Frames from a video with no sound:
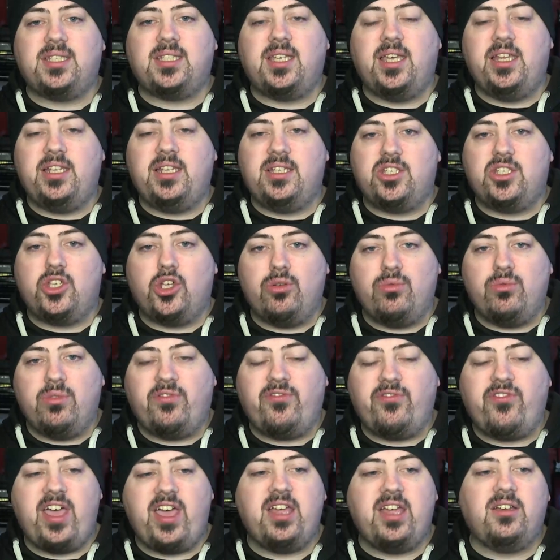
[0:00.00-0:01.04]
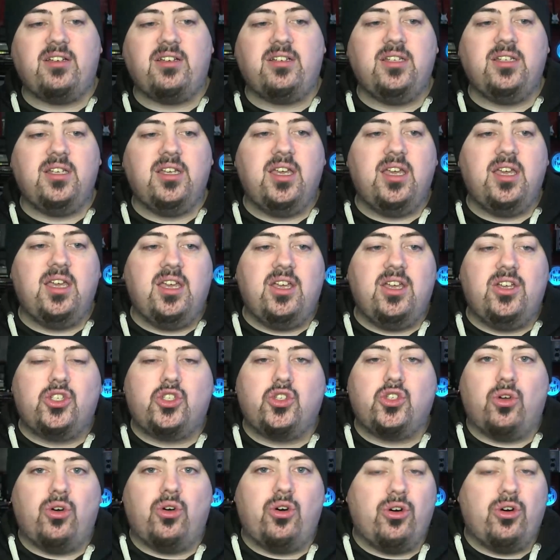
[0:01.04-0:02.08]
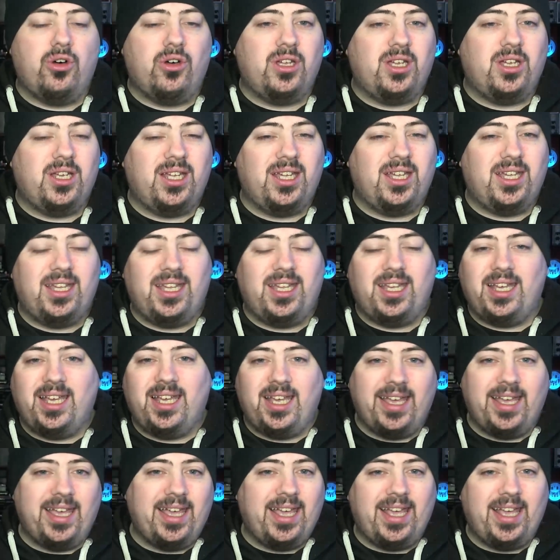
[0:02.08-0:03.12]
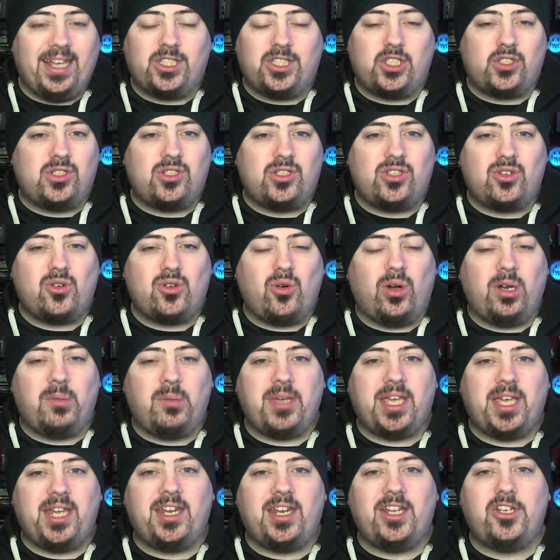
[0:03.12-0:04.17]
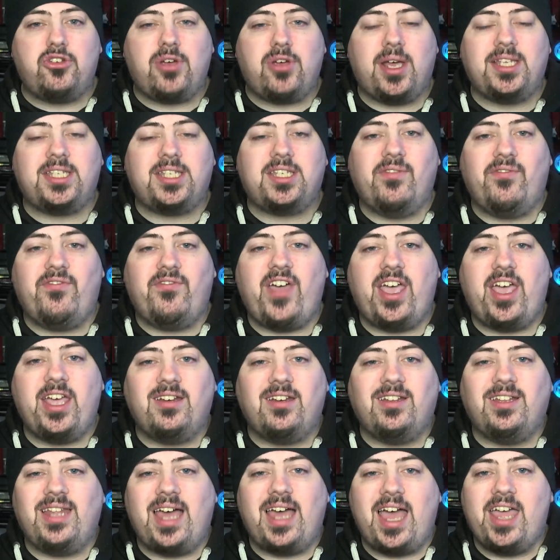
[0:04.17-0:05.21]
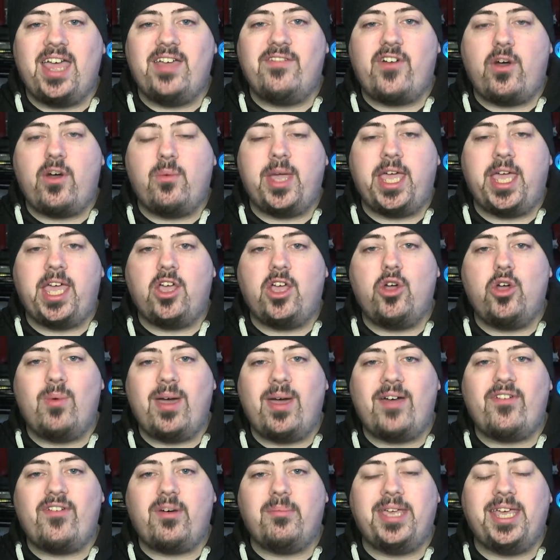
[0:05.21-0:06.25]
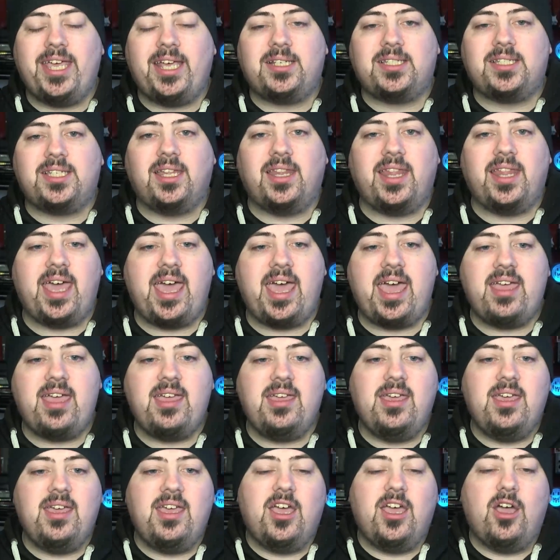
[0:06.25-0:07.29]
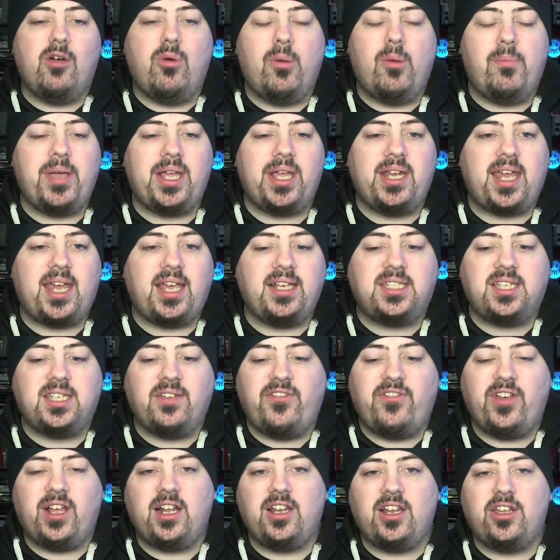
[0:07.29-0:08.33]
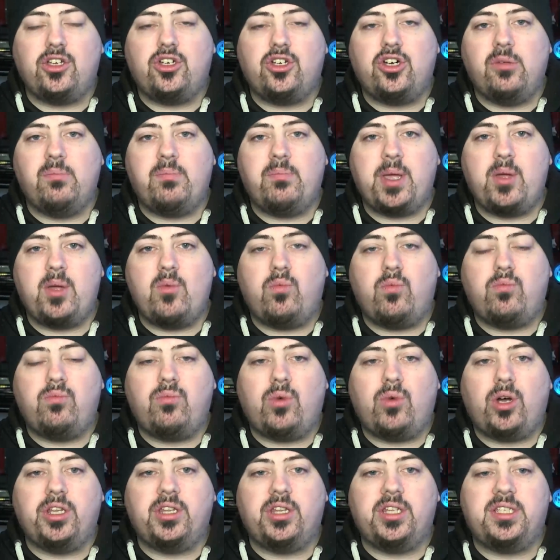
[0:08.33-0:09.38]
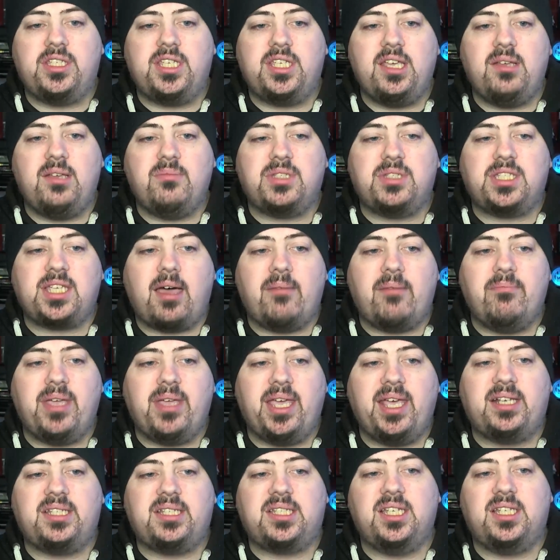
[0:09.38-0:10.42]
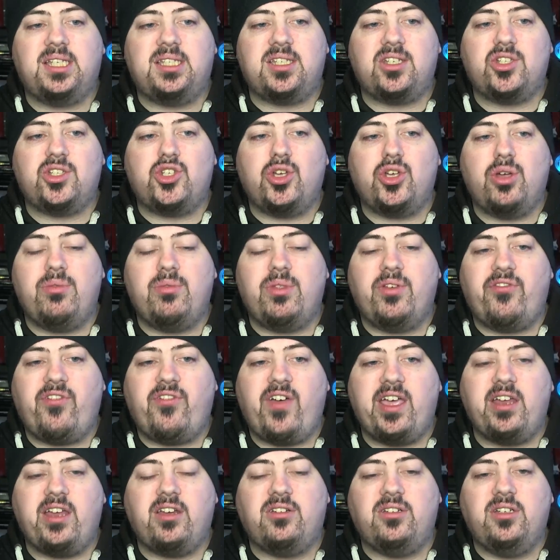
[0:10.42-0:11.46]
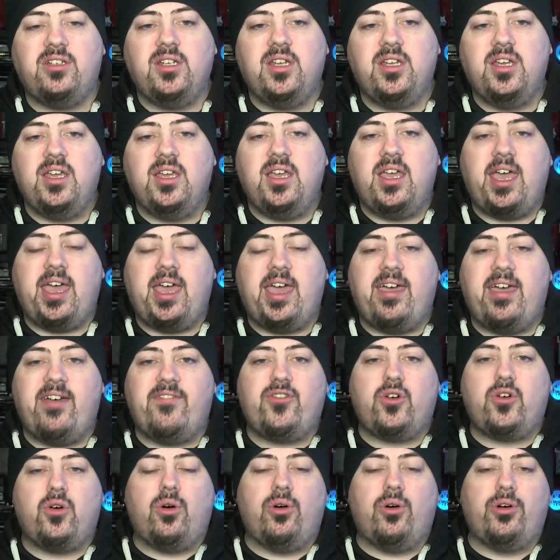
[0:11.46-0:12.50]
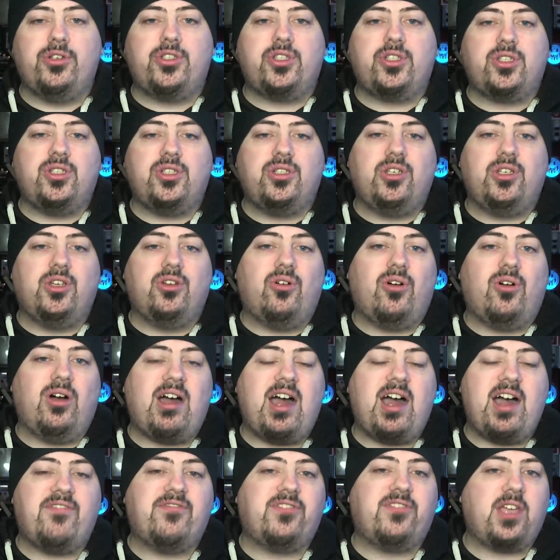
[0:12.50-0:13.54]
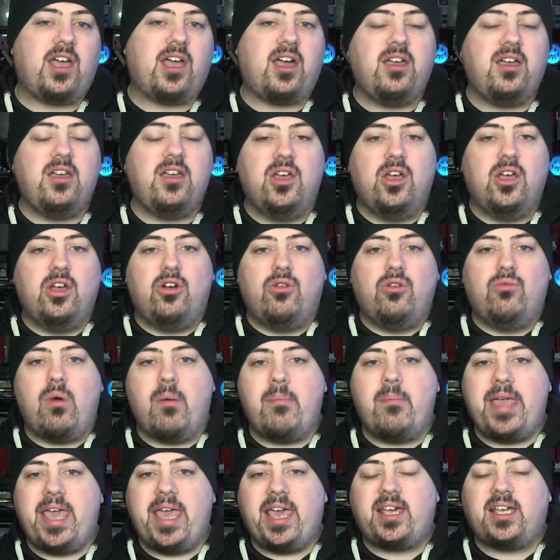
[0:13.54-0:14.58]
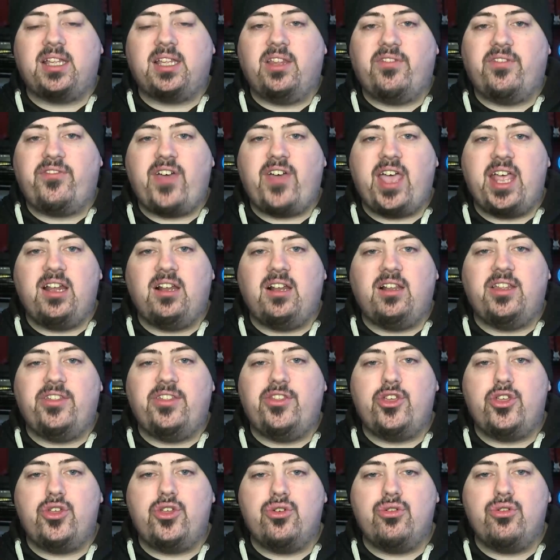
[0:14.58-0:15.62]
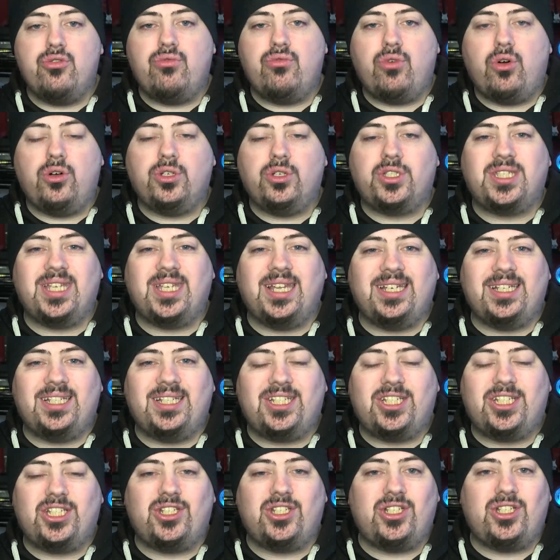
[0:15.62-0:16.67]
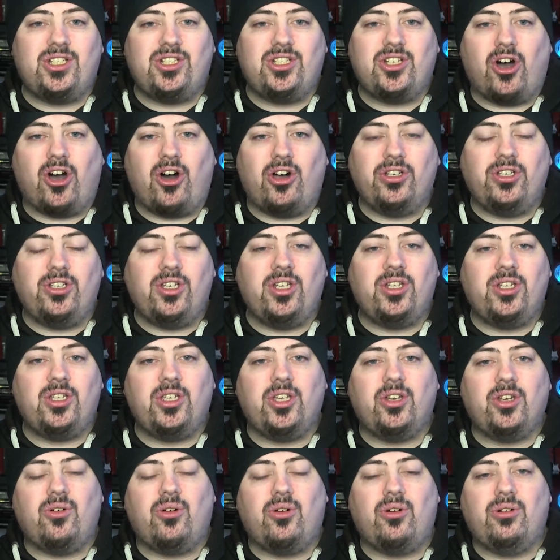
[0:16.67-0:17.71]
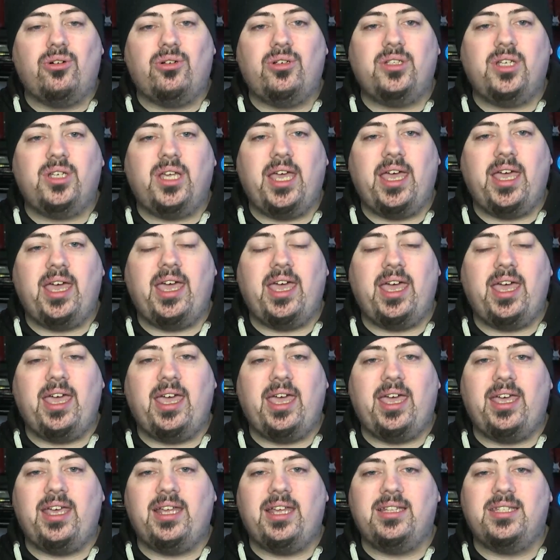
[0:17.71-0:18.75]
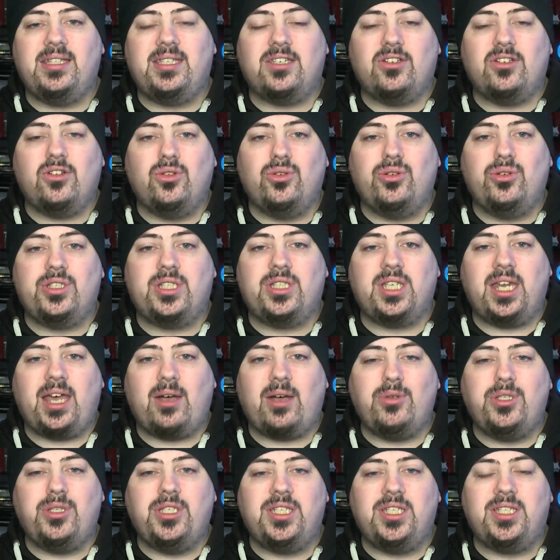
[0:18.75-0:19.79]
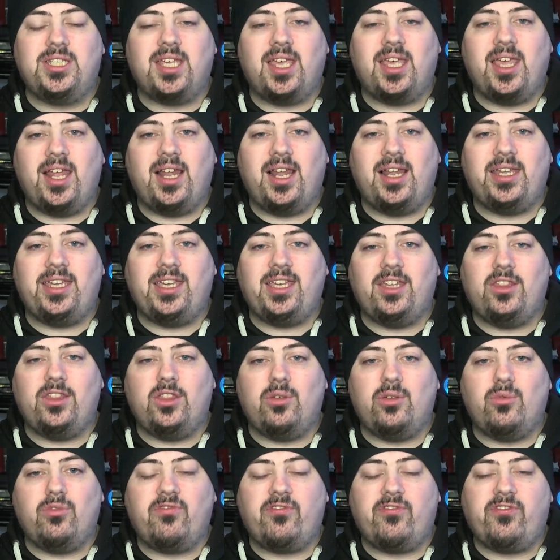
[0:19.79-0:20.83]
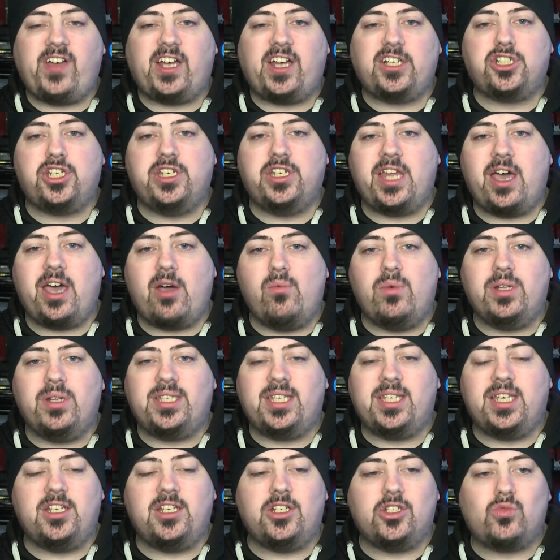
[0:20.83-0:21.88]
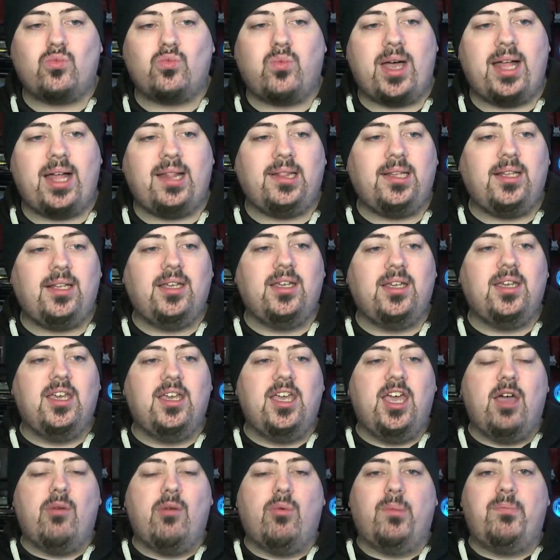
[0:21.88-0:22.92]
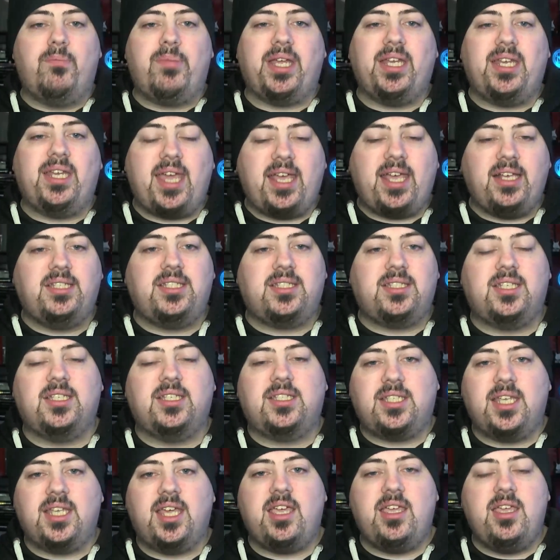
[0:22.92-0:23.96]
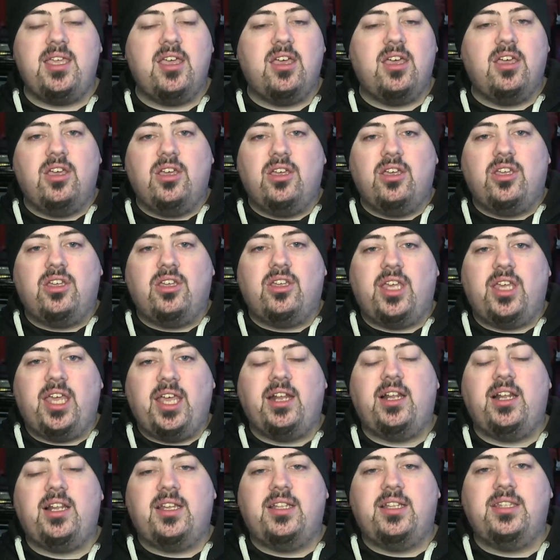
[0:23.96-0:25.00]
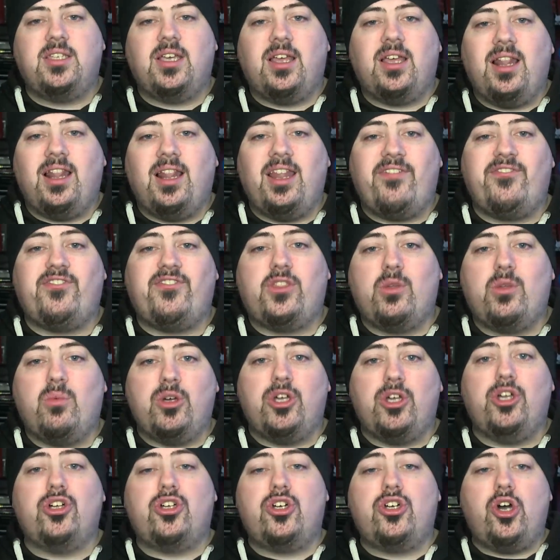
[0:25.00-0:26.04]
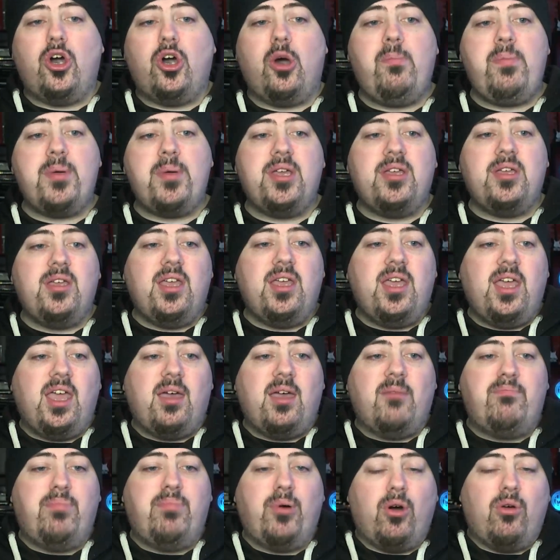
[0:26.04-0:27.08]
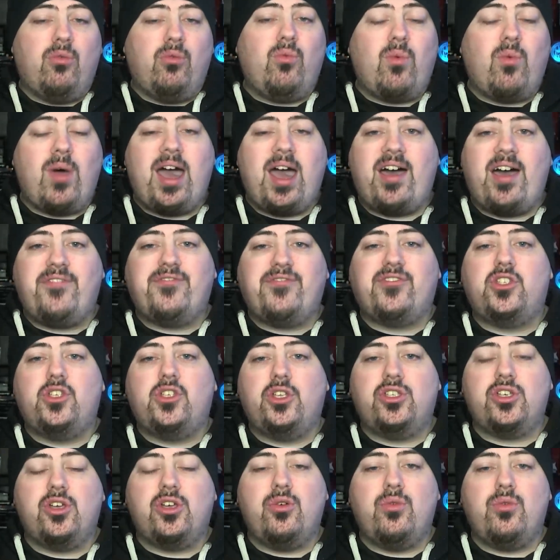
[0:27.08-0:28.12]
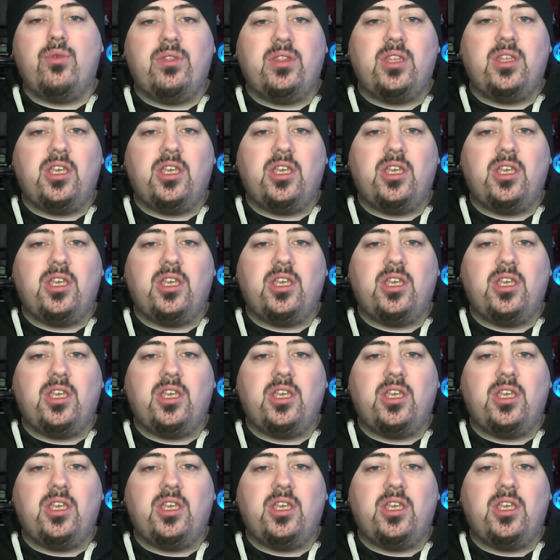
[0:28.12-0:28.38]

into the final. So it's going to be an interesting final either way, whoever makes it there. It would be nice if England could be one of the teams that makes it to the final. Of course, after we're making the final in the Euros, gone, and losing out to Italy in the fashion that we did as well. It would be nice to see England lift the World Cup, but we have to do the